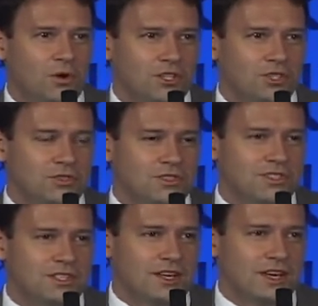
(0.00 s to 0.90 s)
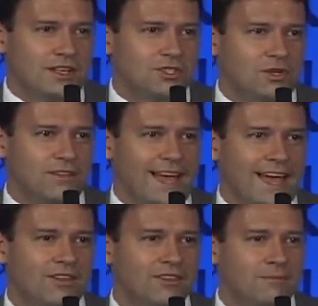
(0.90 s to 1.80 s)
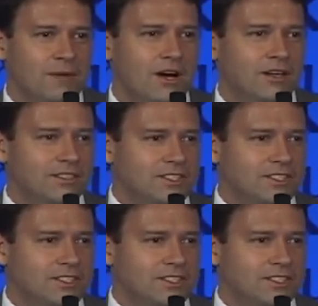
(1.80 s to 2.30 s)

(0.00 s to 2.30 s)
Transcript: orchestras today and sort of how the American